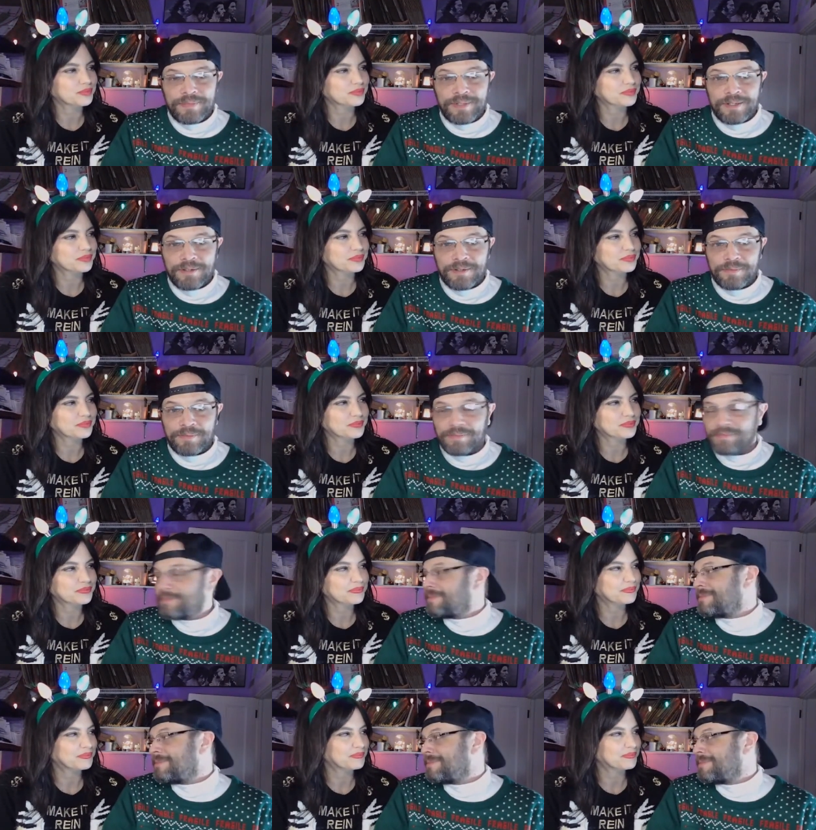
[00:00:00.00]
Speaker 1: you know
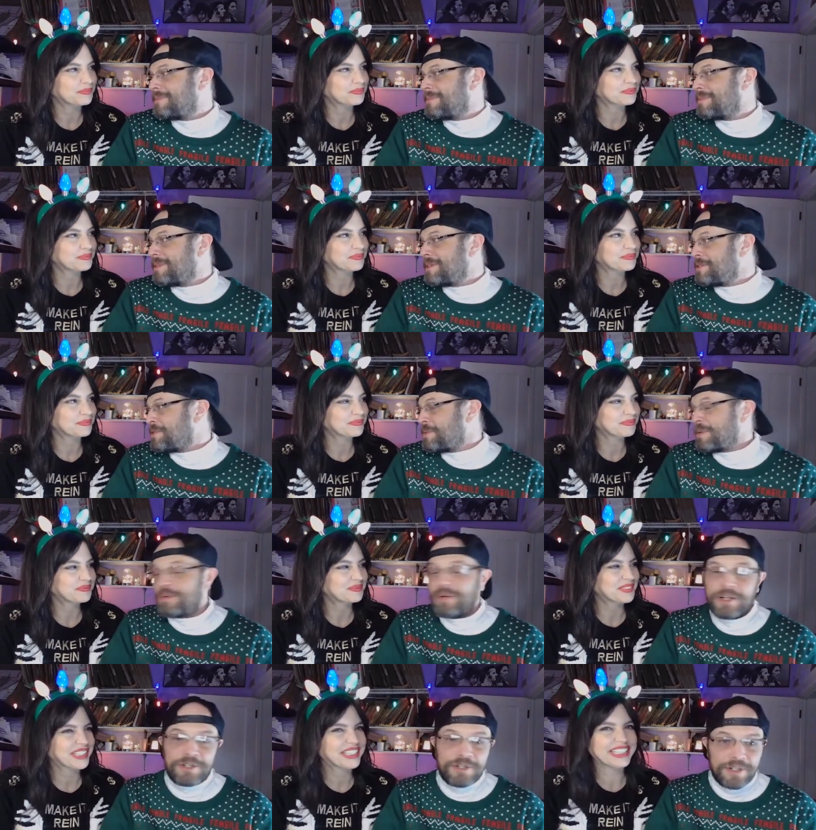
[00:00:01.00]
until we
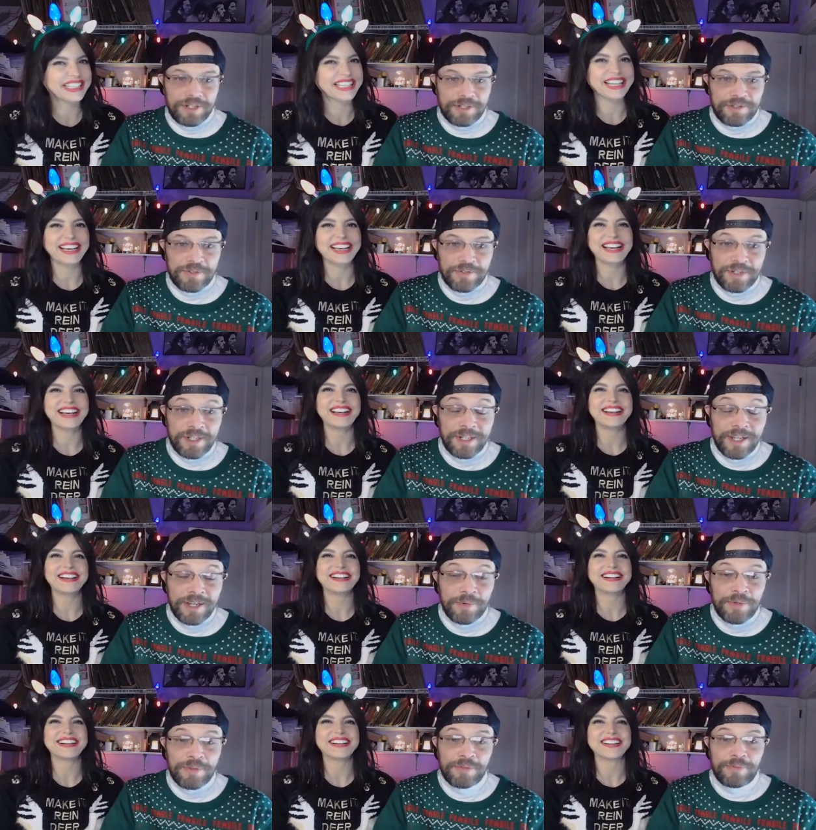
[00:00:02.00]
watch it on Tuesday night
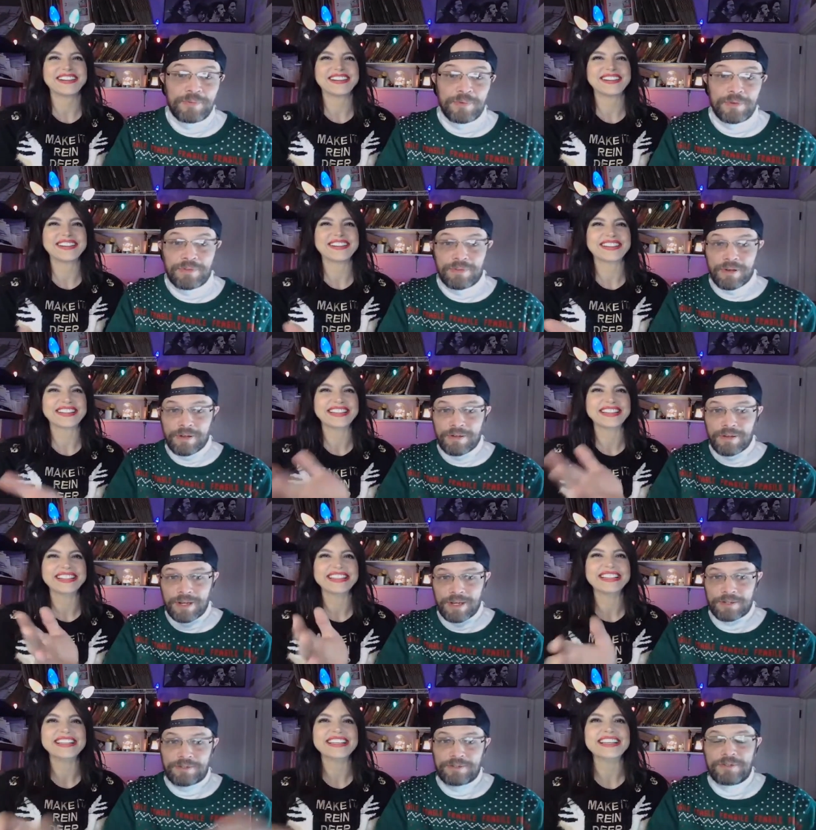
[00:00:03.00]
with with all you
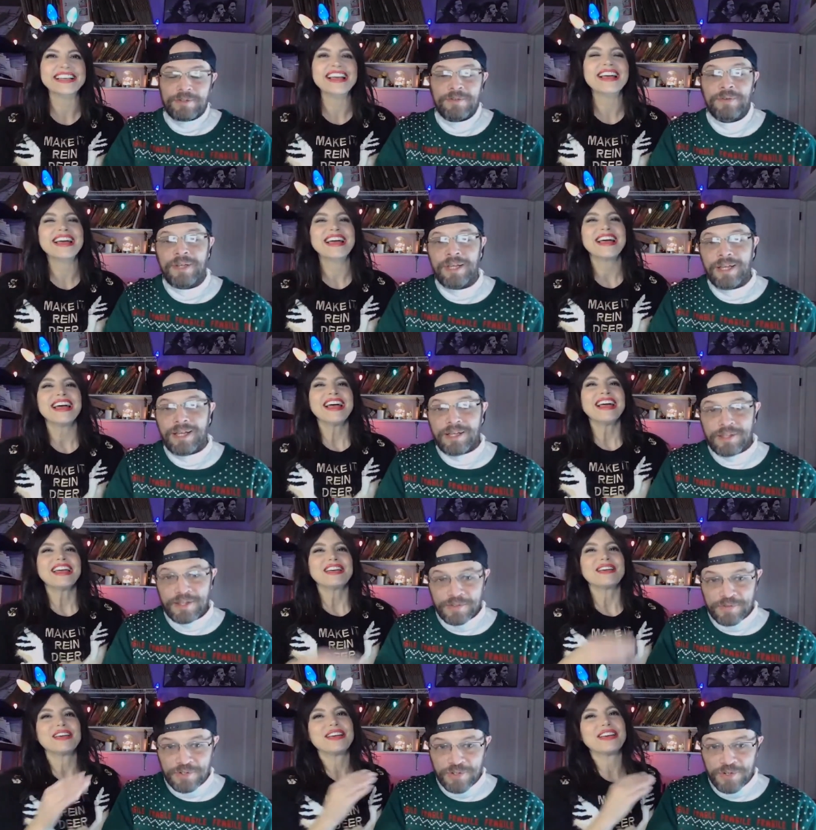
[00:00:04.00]
guys. So
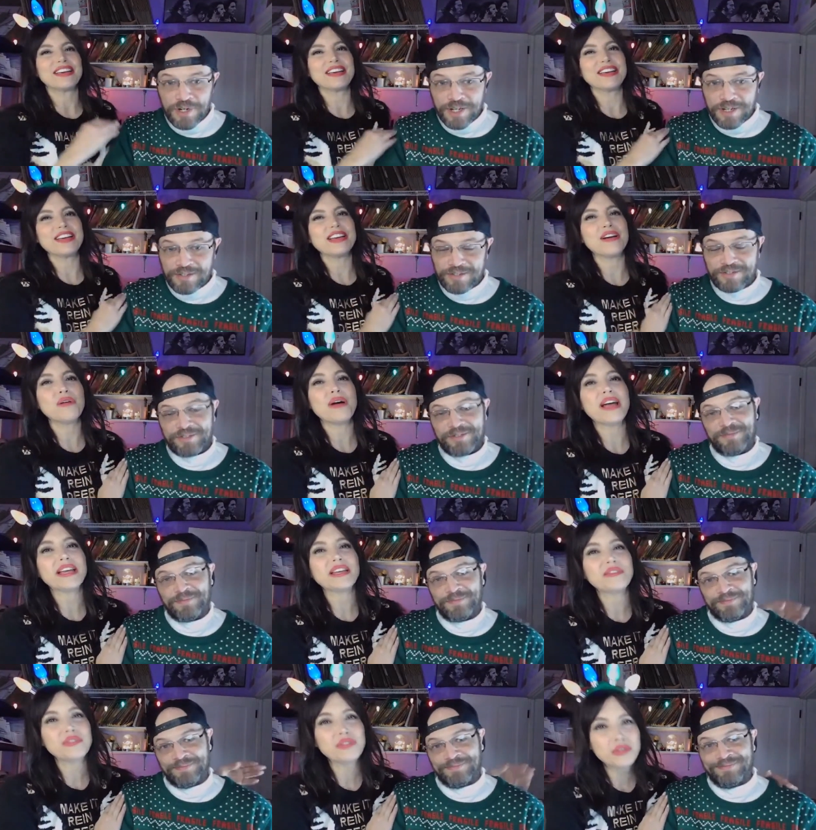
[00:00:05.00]
thanks it, for joining us.
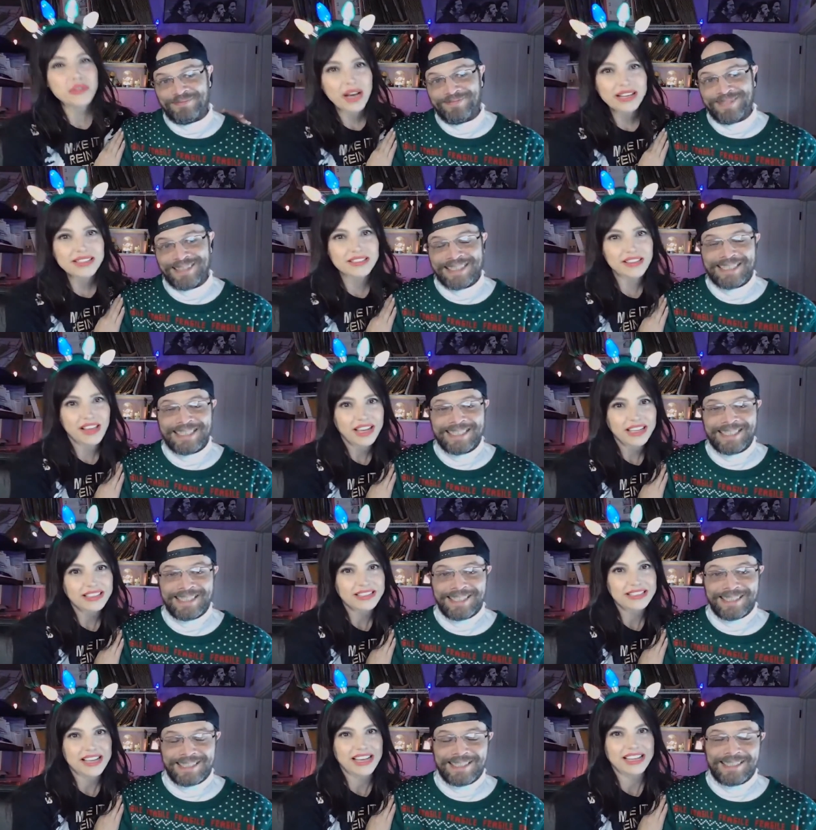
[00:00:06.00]
Speaker 2: And if you guys like
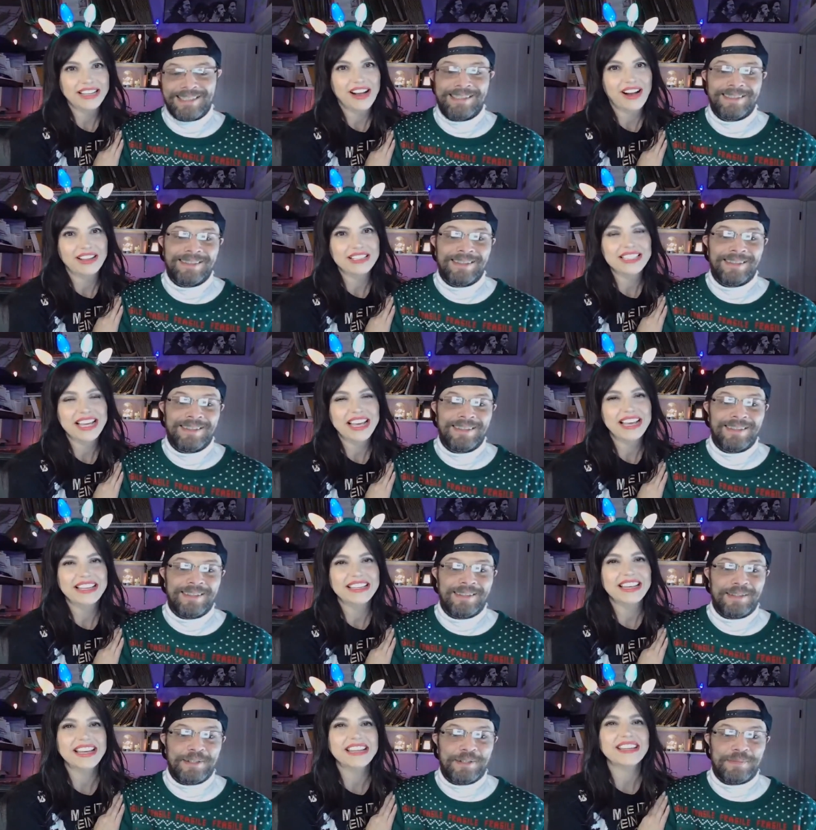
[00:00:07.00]
this kind of
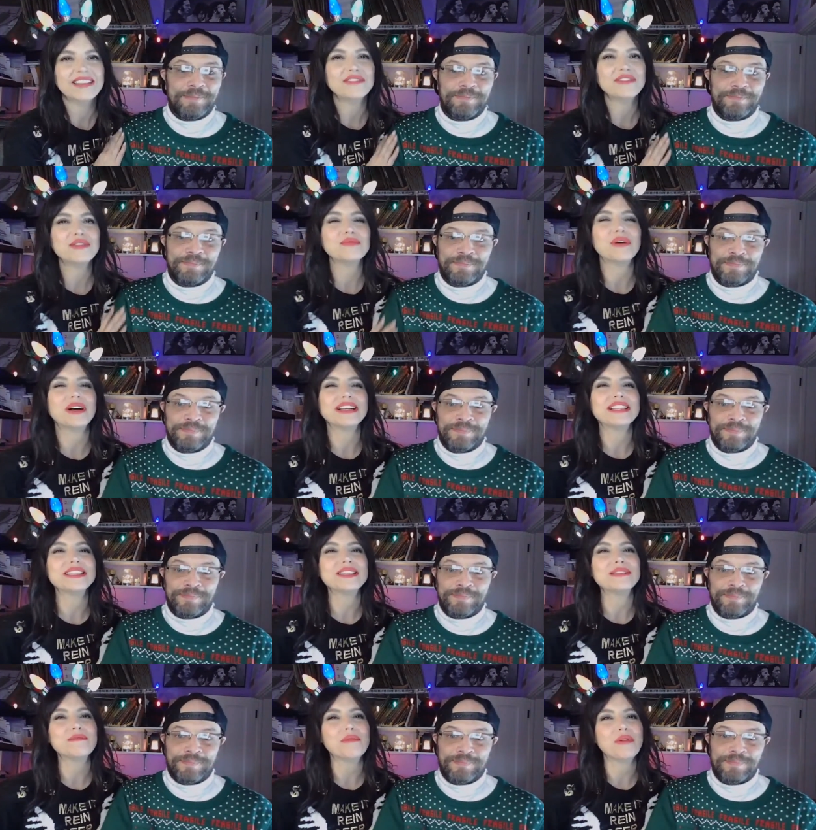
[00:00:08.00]
content and if you want to
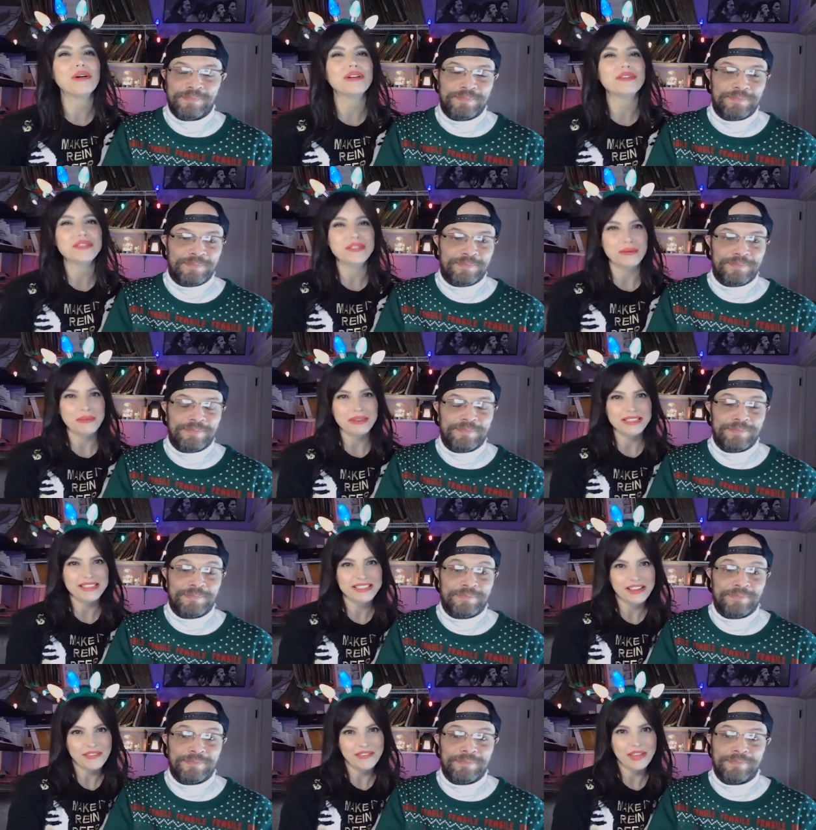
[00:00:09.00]
see more of some of the
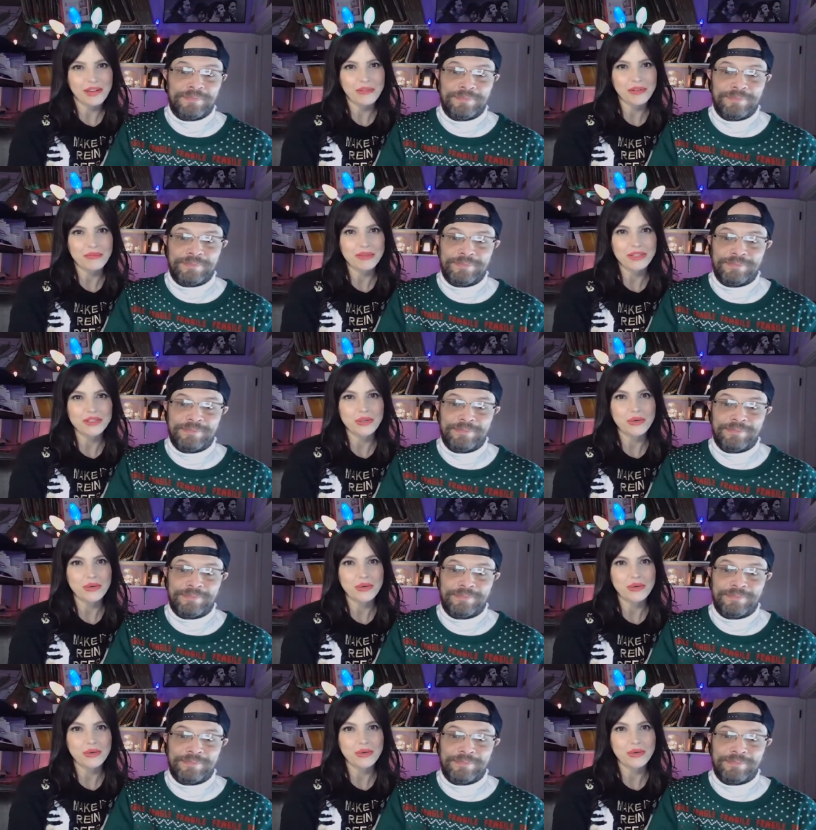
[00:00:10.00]
stuff that we've been